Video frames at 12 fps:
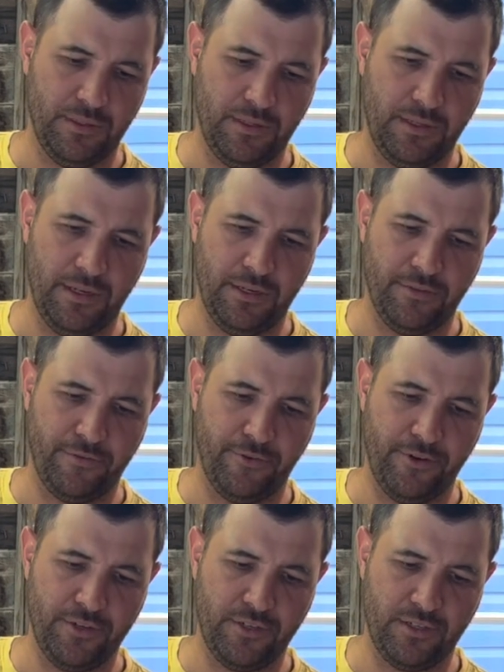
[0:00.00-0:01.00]
get it in the
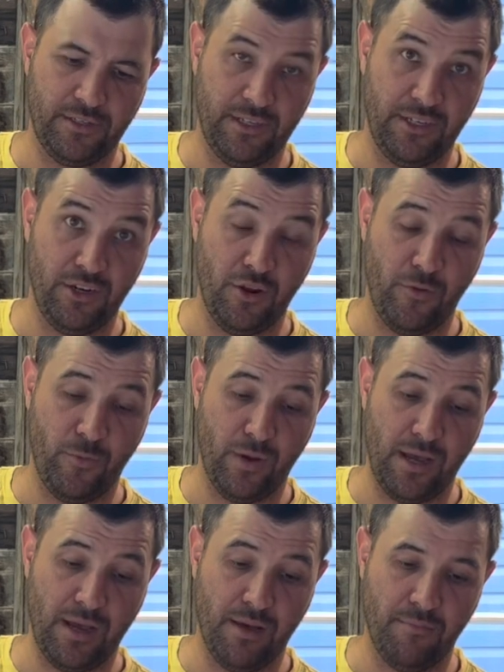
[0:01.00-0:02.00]
fridge because I didn't
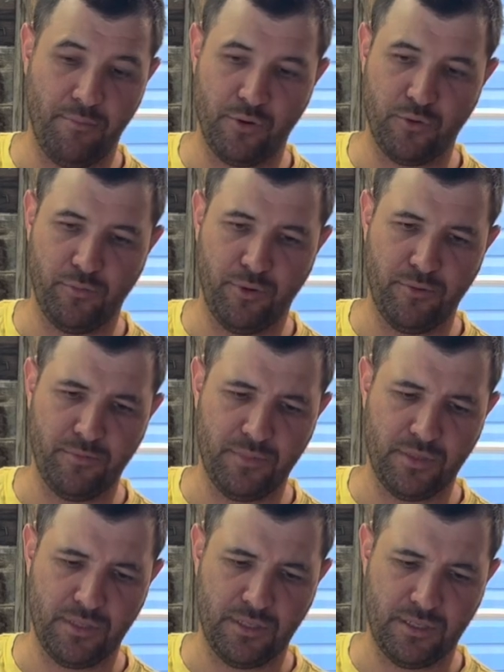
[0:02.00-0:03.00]
know bottle
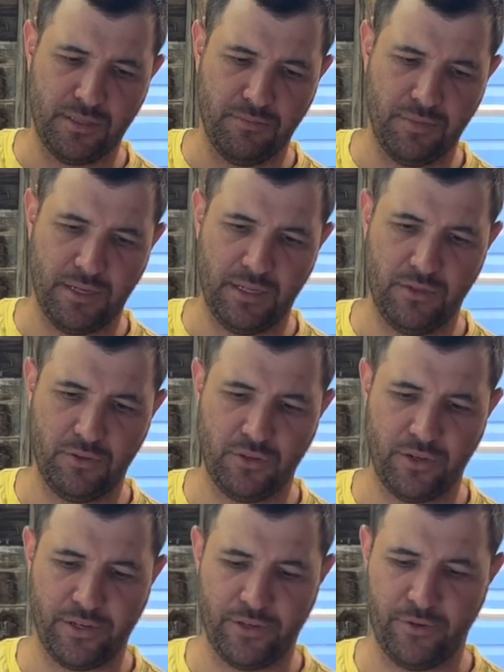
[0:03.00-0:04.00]
bombs. But it looks
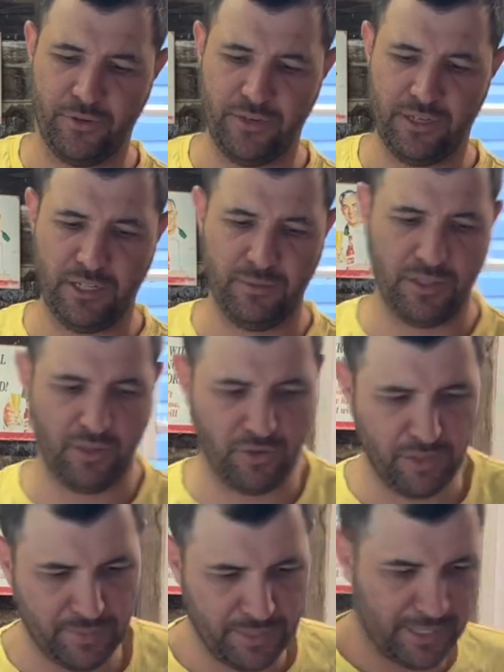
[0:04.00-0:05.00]
like it could need a little bit longer,
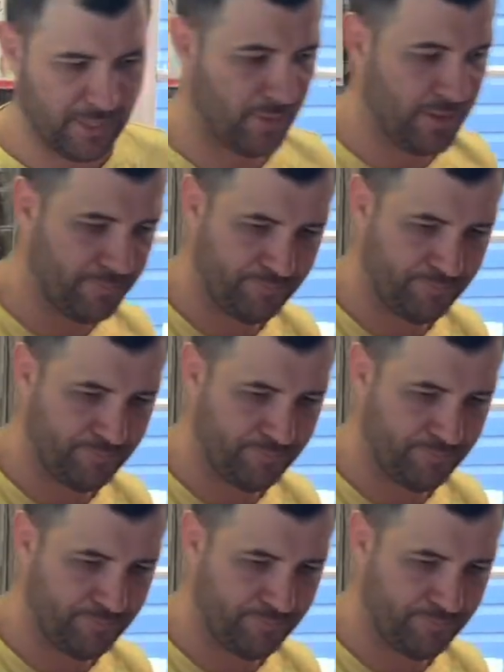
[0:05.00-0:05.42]
but anyway.